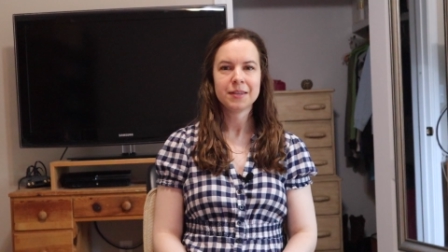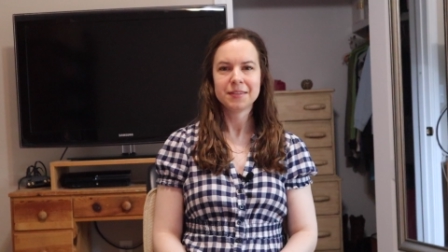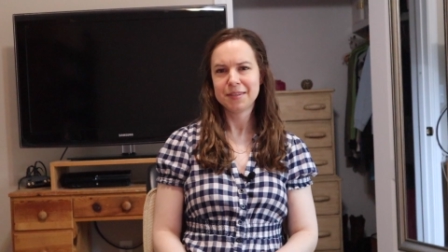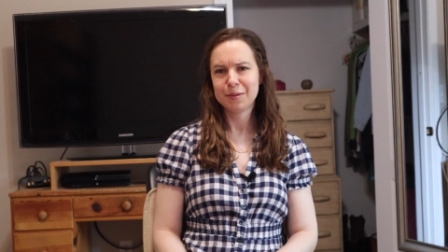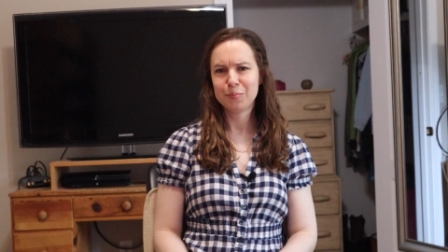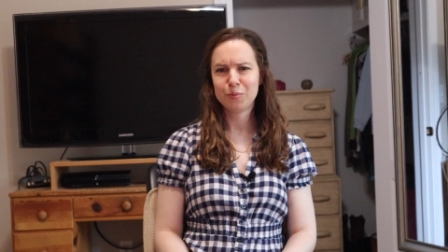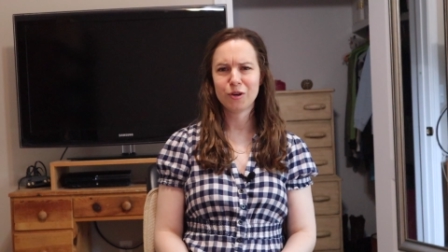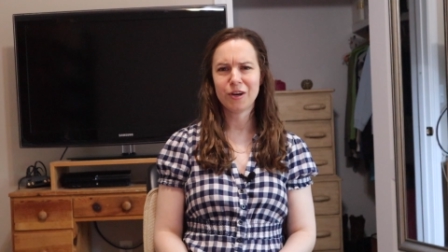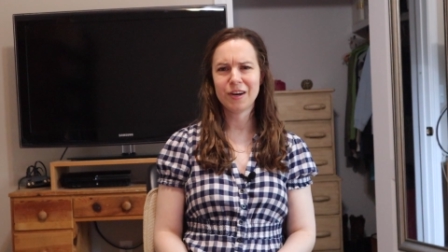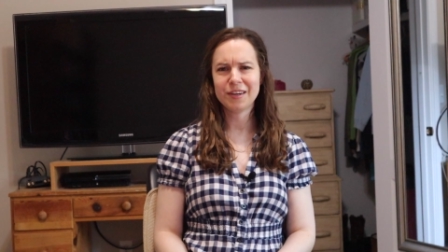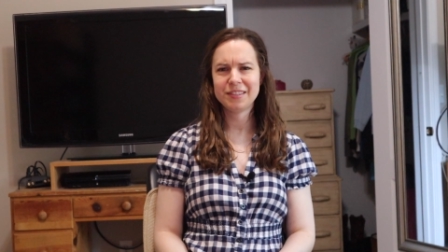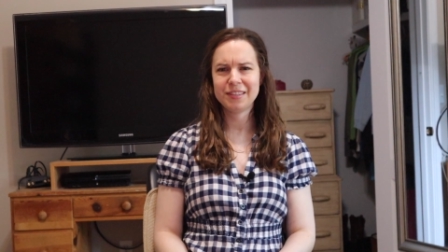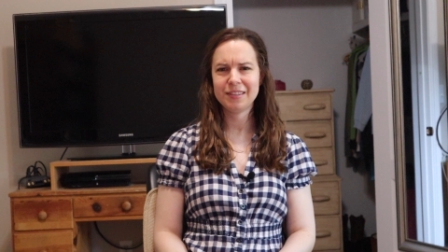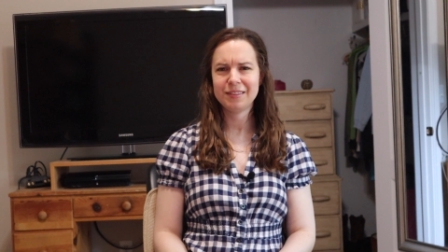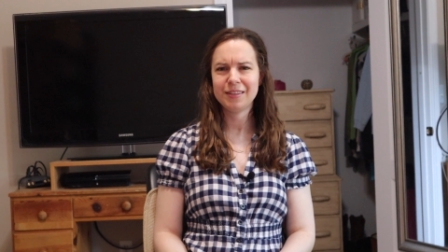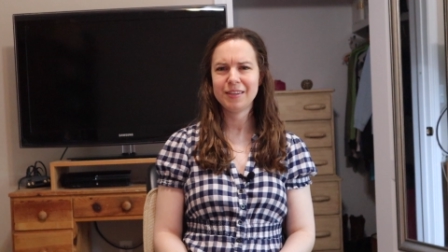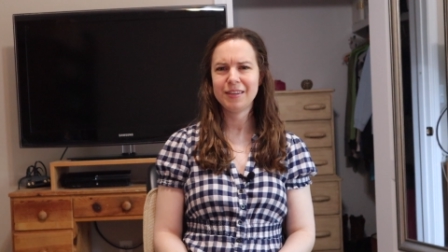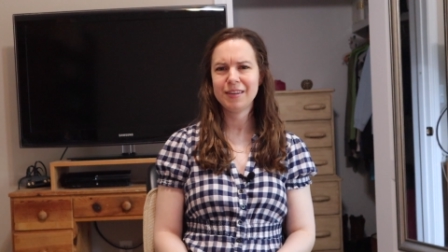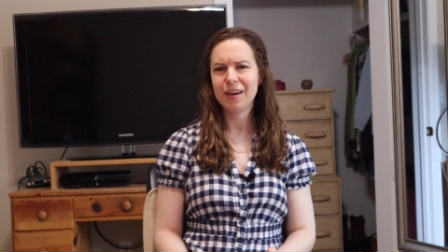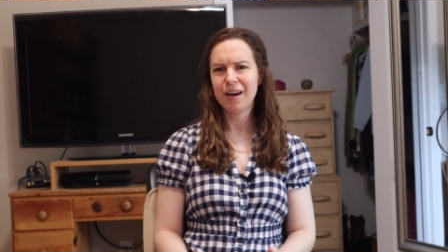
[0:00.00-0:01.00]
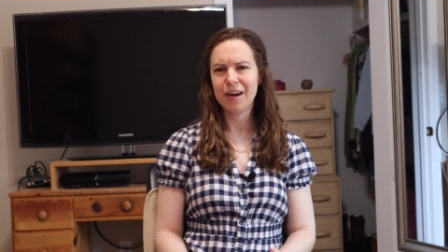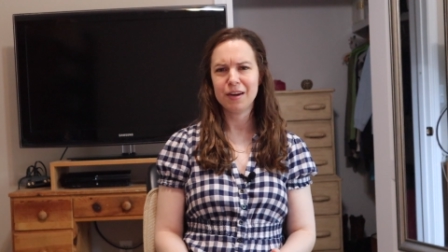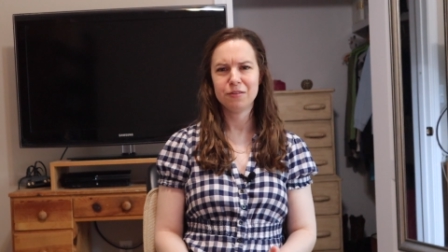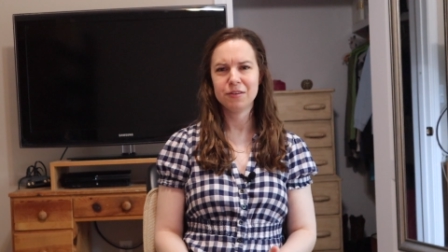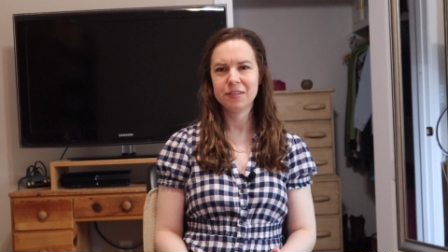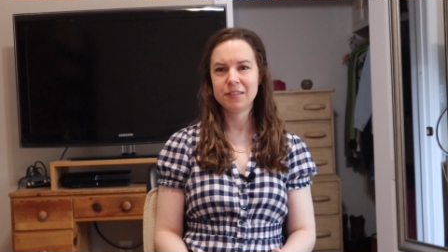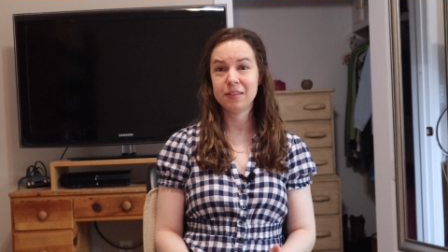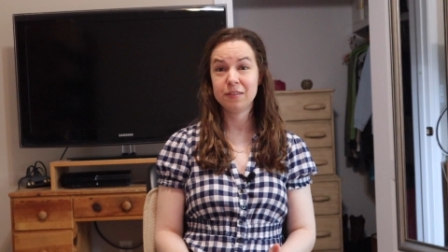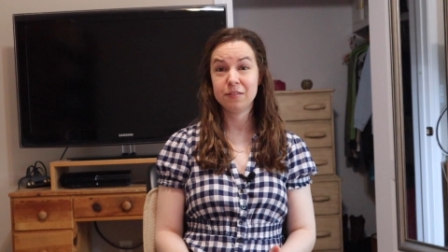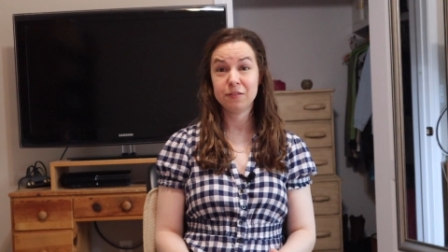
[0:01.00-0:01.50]
Surprisingly,
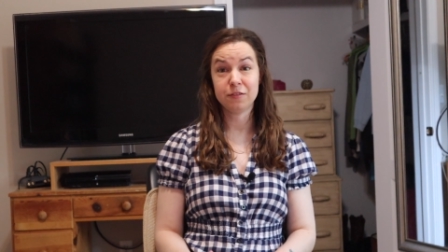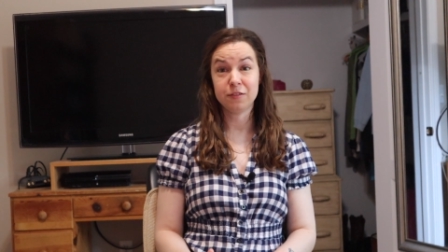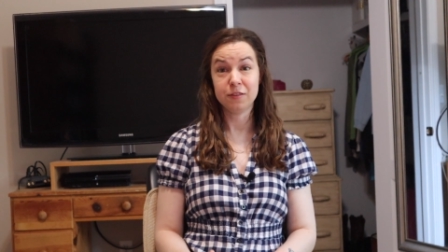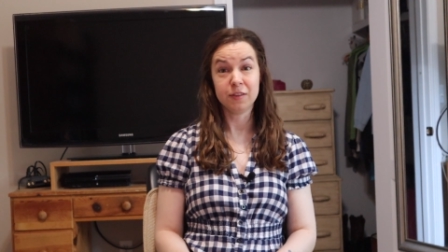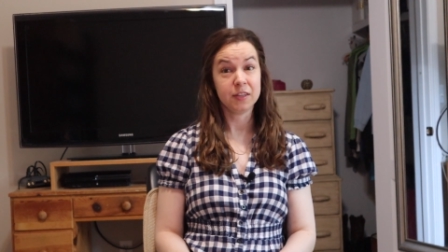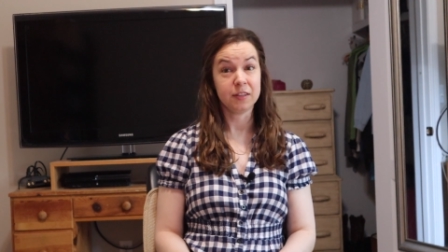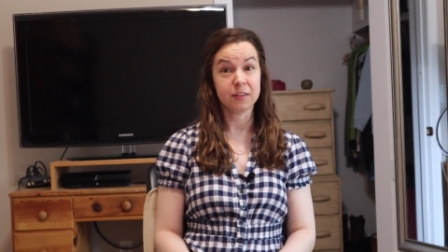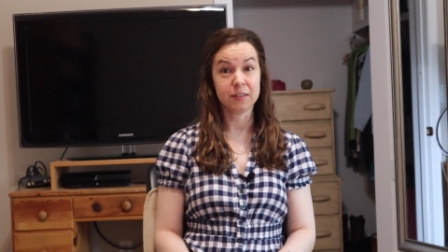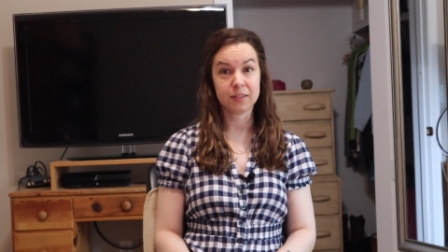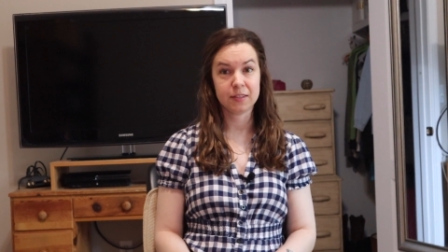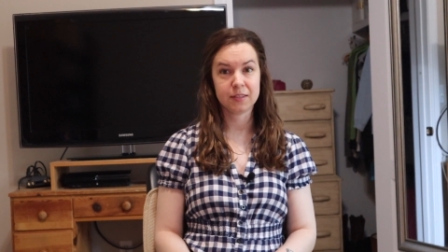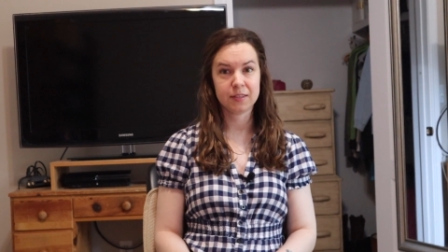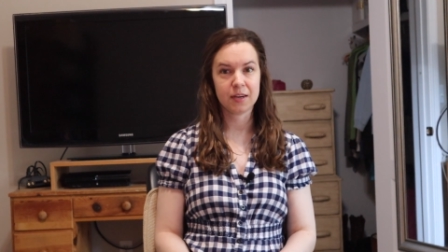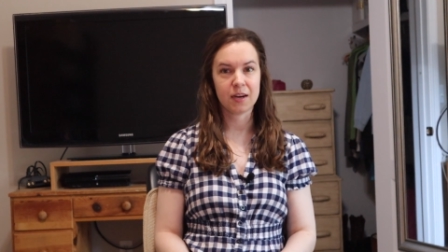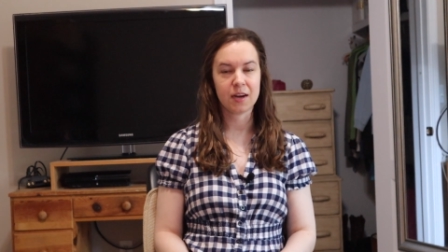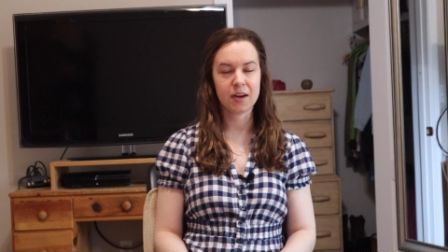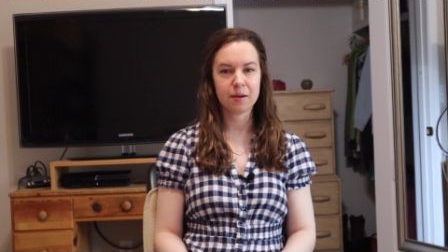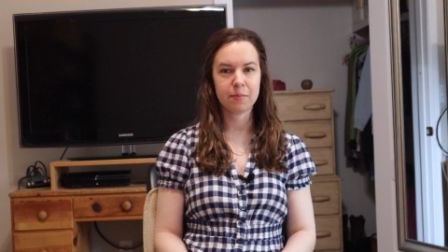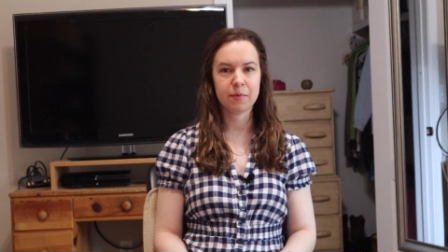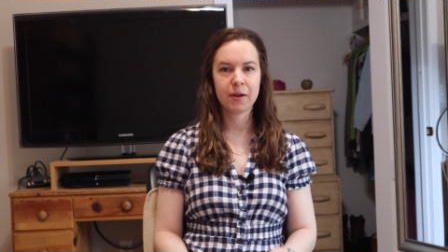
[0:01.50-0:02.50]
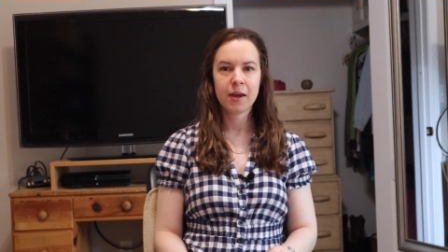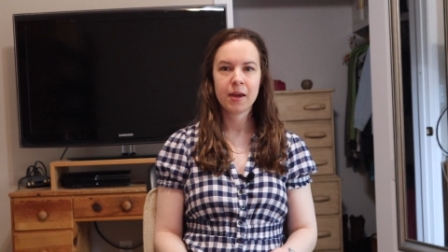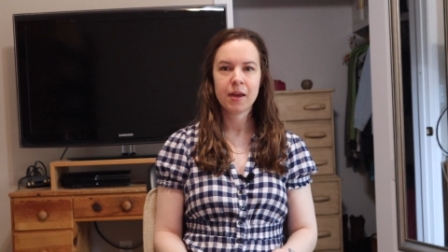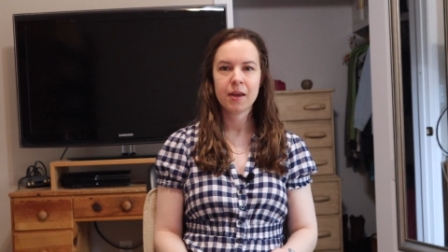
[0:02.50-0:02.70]
Ira didn't flee this time.